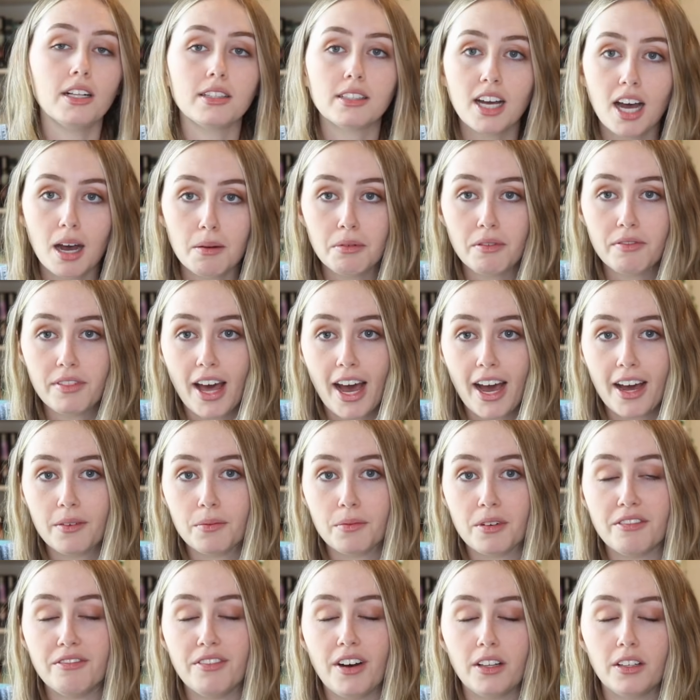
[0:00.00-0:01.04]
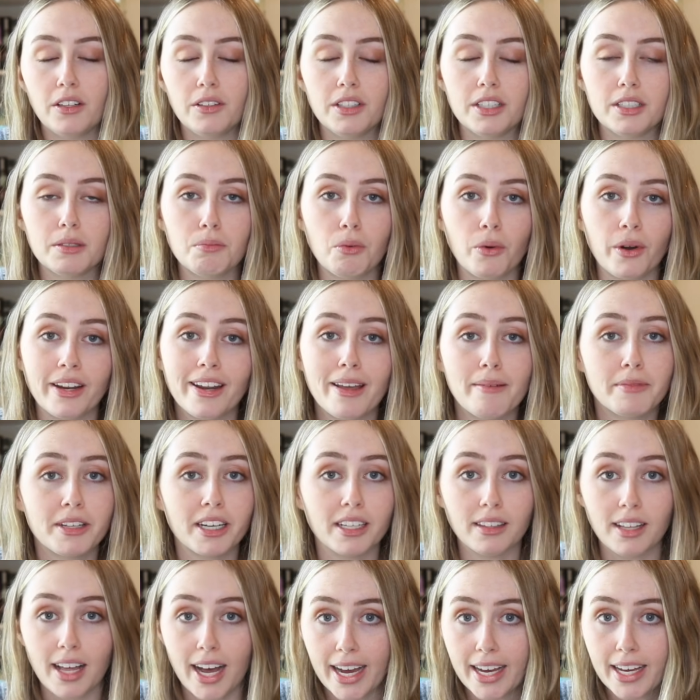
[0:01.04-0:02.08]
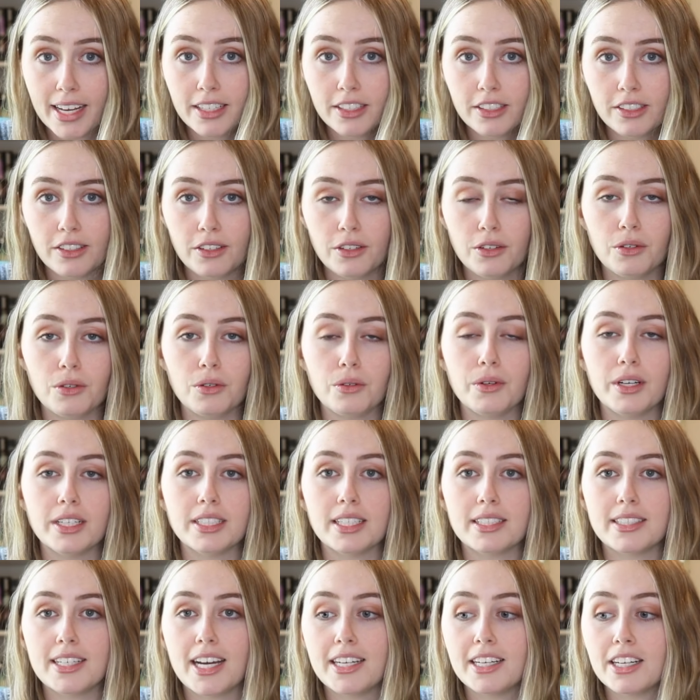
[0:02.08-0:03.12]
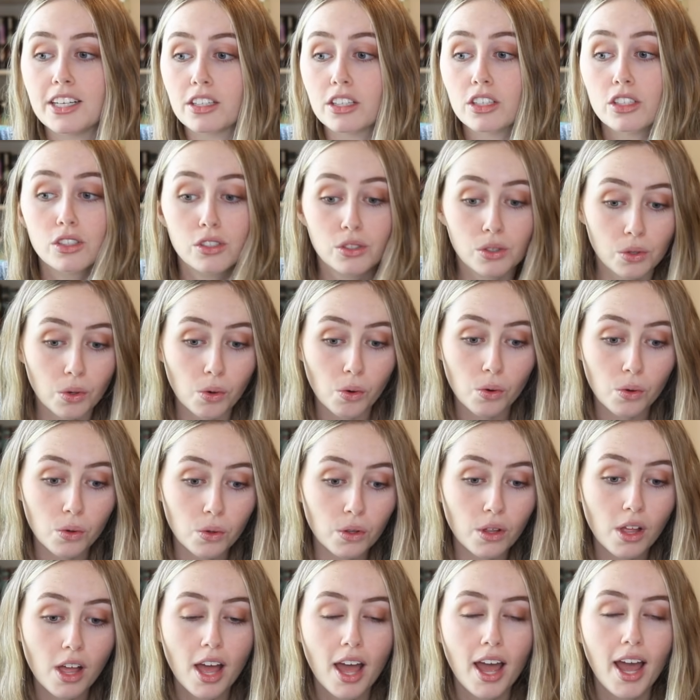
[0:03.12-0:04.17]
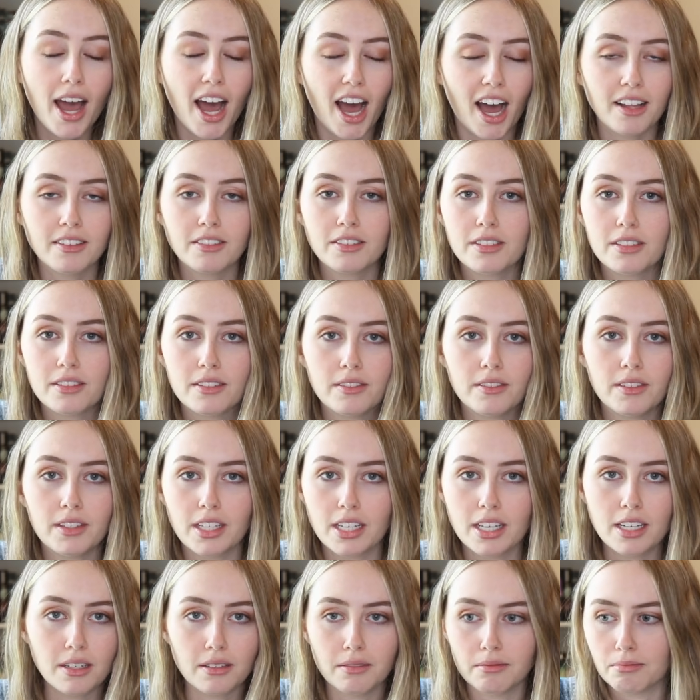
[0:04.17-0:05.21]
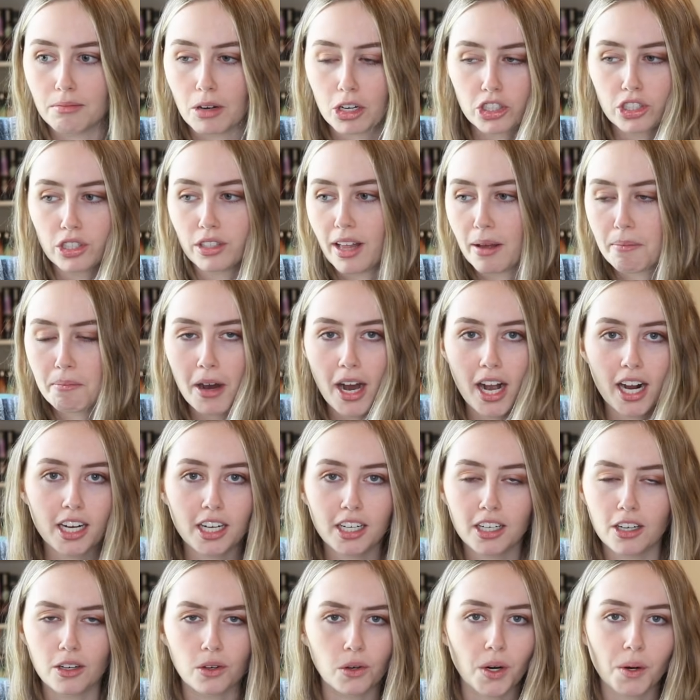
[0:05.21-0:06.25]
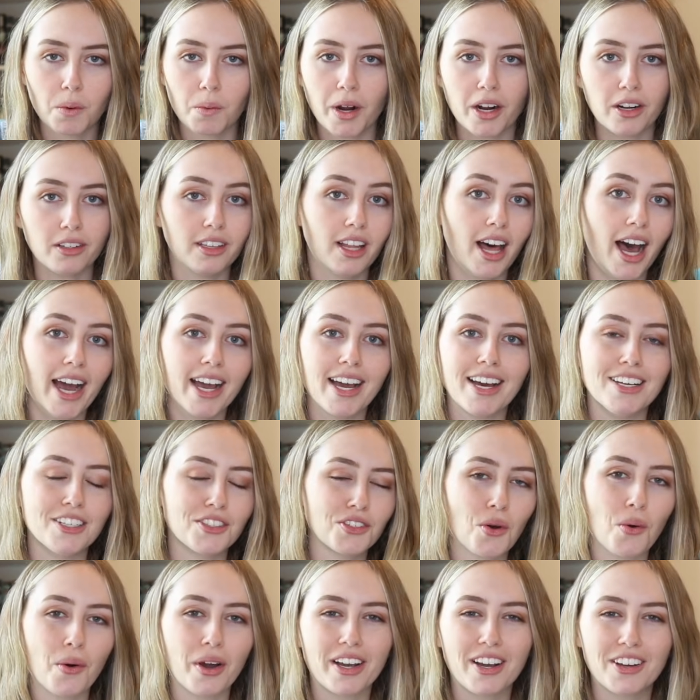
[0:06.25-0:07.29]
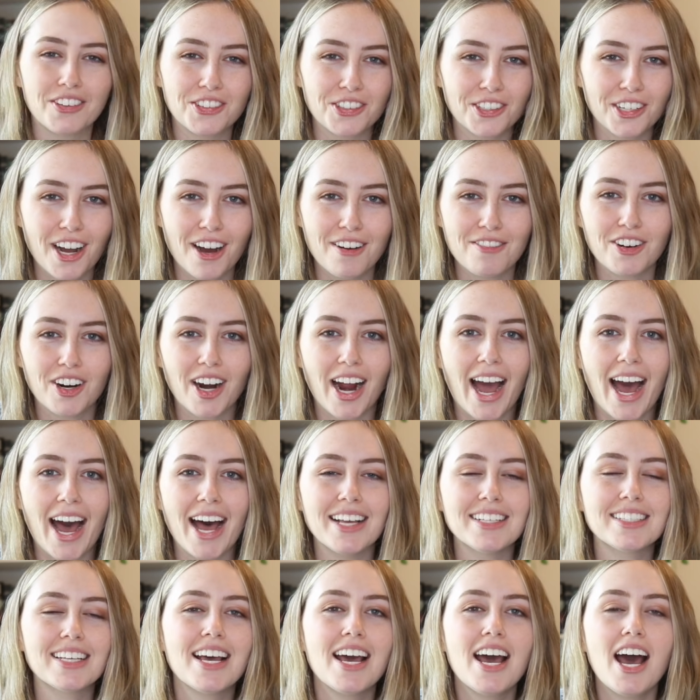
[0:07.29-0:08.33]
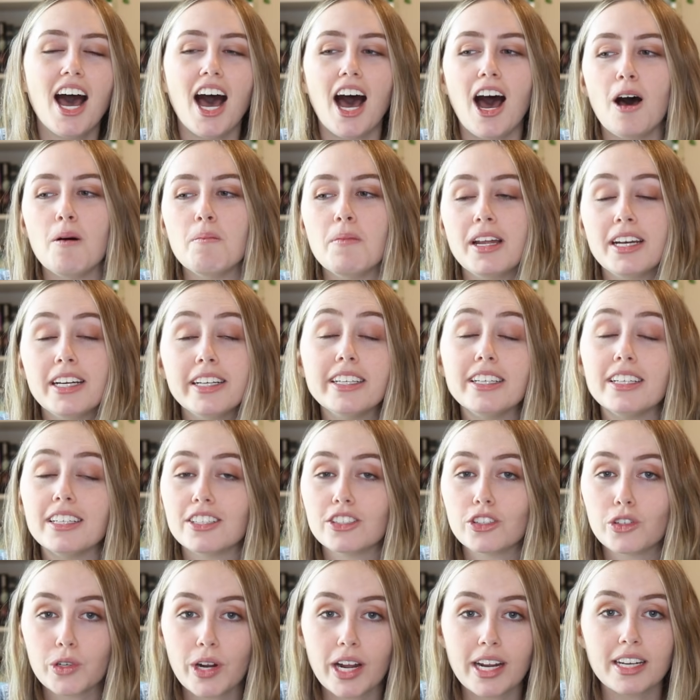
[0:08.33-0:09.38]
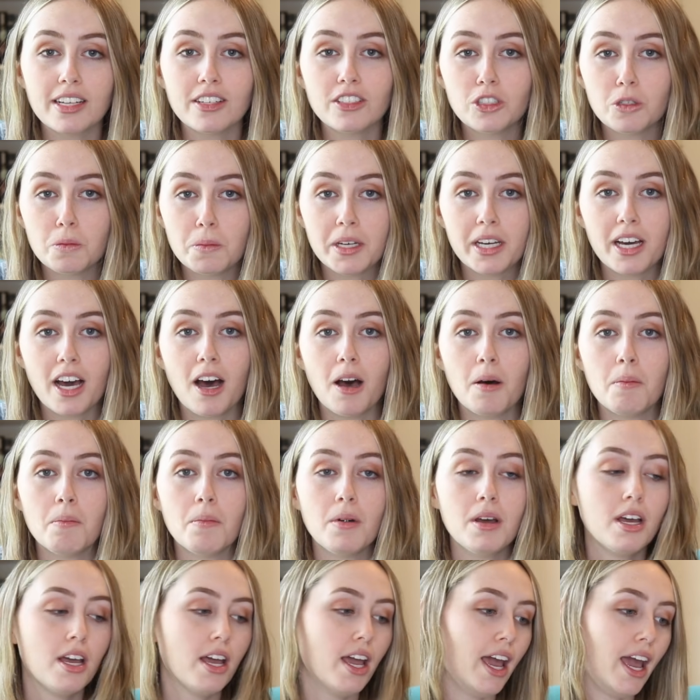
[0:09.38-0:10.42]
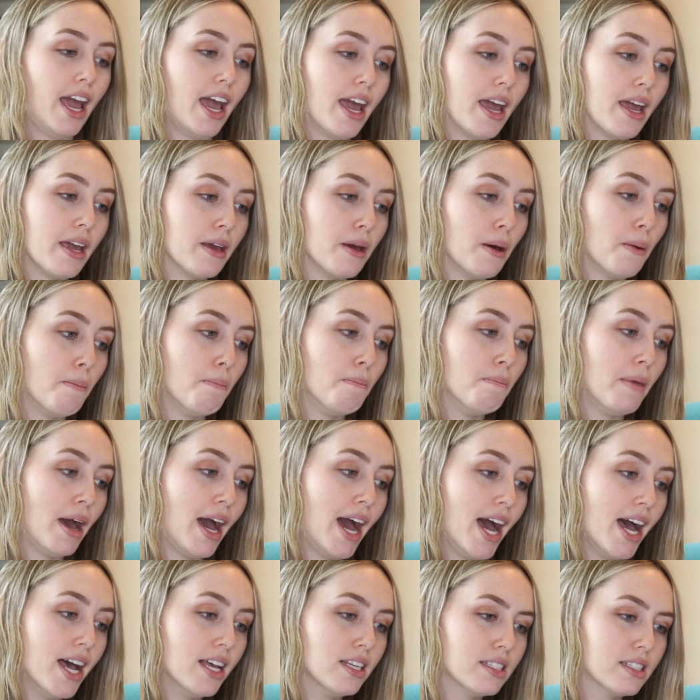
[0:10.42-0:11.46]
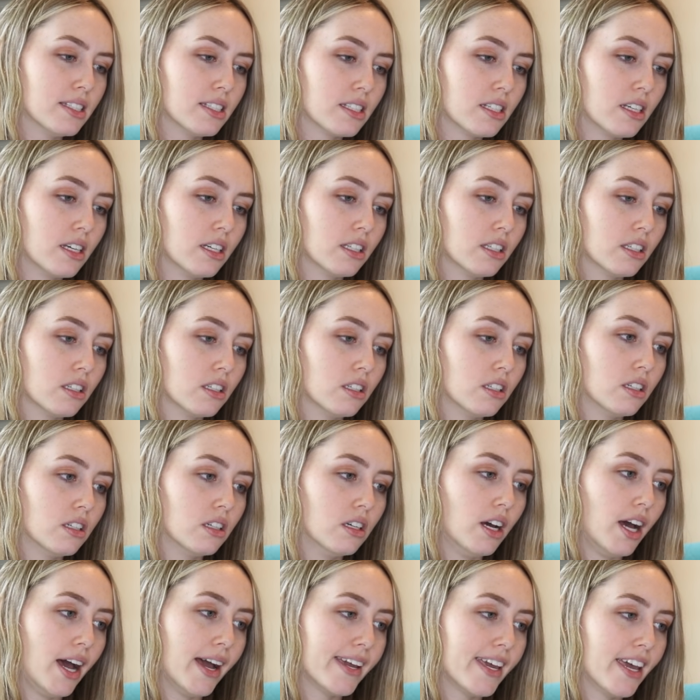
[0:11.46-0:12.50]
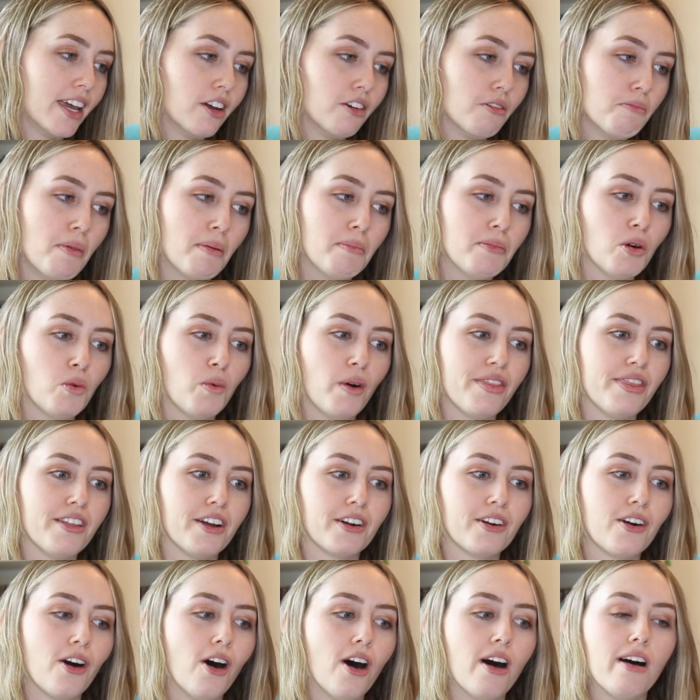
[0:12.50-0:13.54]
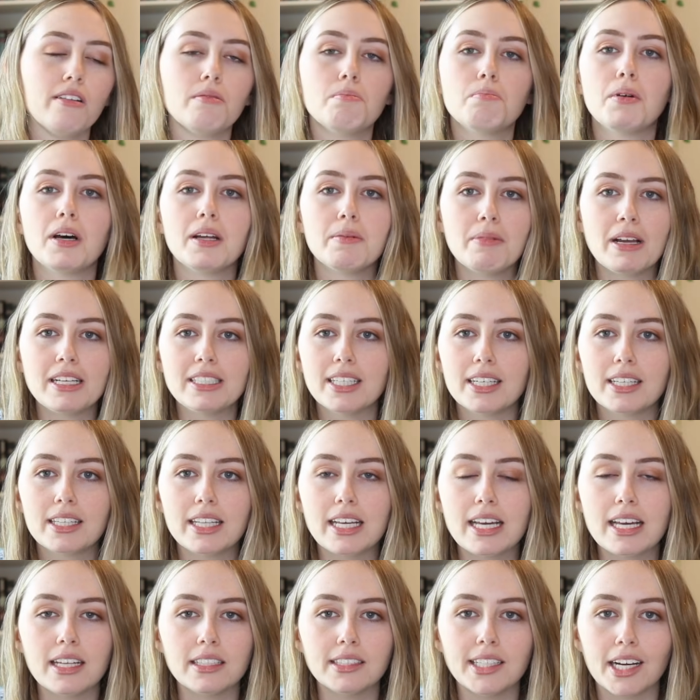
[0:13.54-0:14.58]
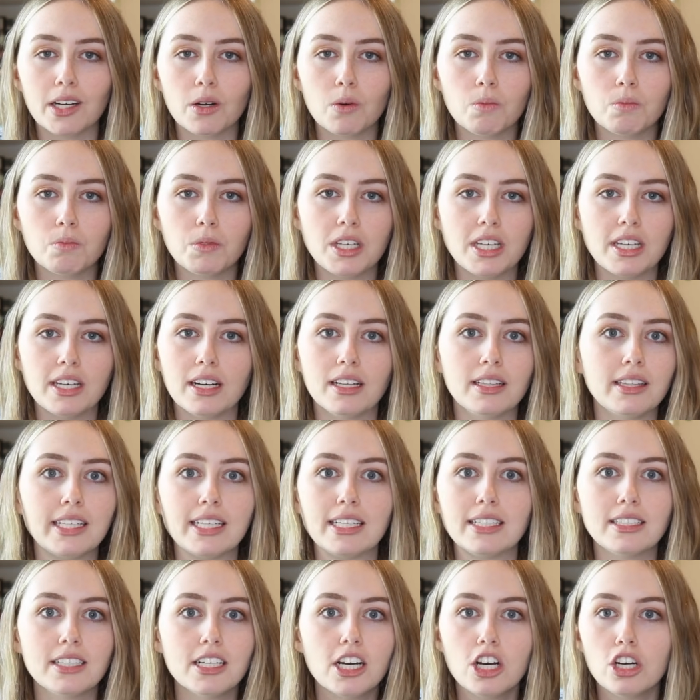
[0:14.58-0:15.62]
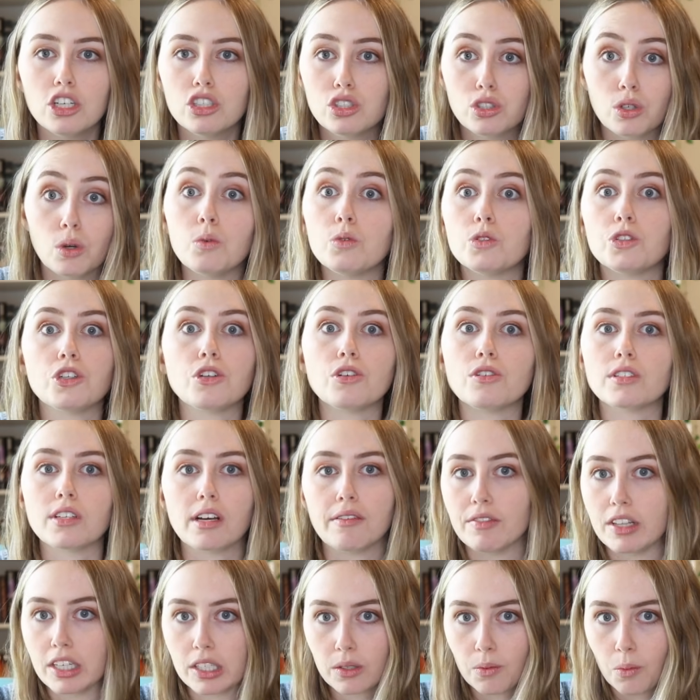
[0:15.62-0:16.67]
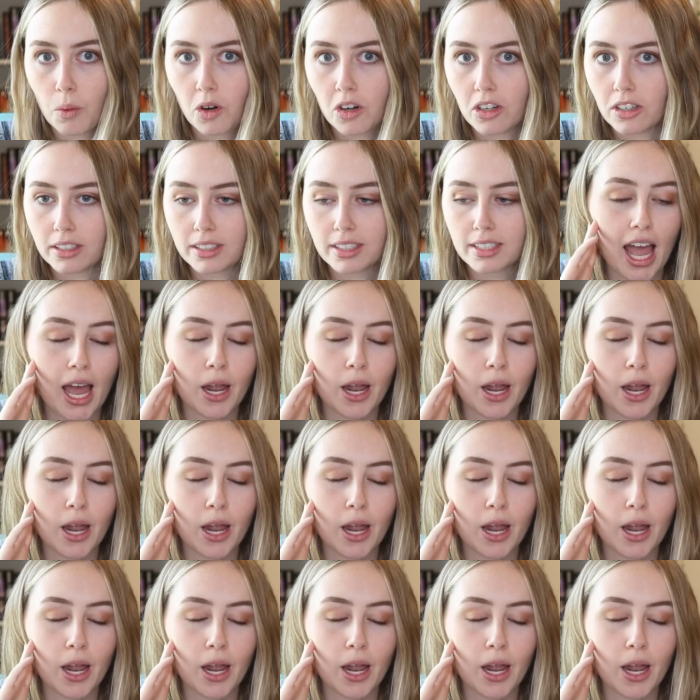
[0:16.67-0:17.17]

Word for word: On top of that, we follow this boy named Elias who is attending the school at the Martial Empire or where Laia is going undercover as um, and he is training to become a mask I can't remember what they're called, but basically like the elite soldiers of this world.